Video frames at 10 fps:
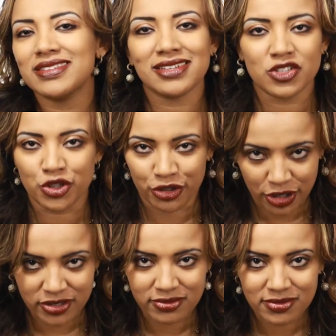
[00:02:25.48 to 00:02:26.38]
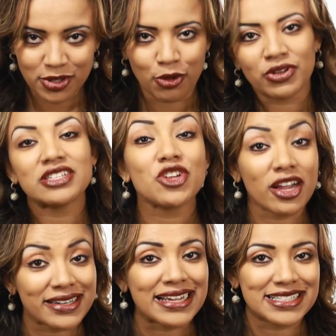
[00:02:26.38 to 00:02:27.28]
this doesn't look good. So let's
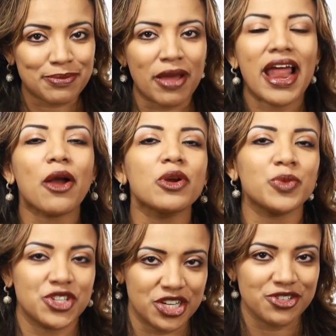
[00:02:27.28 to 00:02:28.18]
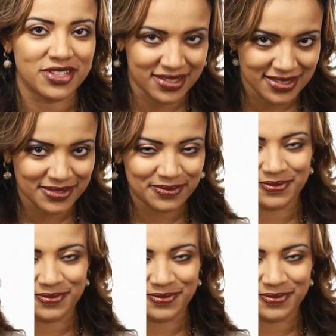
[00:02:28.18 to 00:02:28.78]
talk next about how can we change this.